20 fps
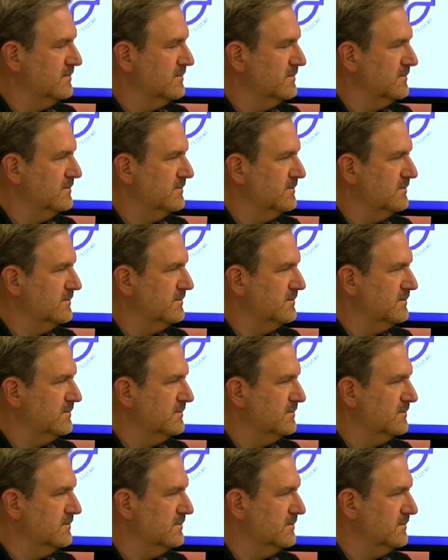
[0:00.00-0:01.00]

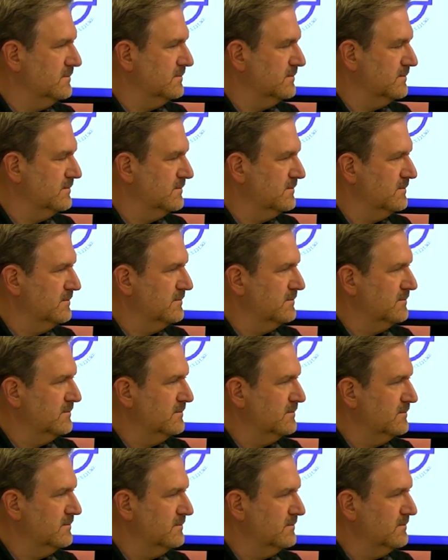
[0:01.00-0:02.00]

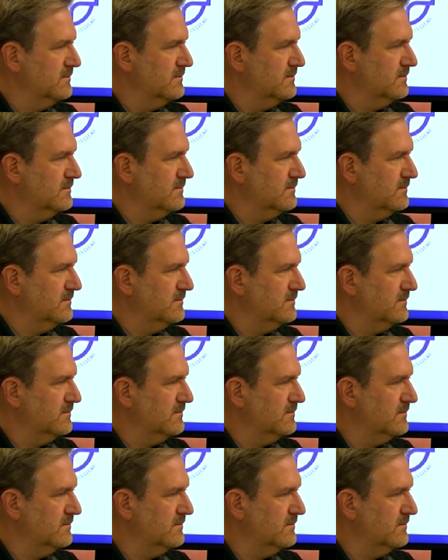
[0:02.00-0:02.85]
This person isn't speaking.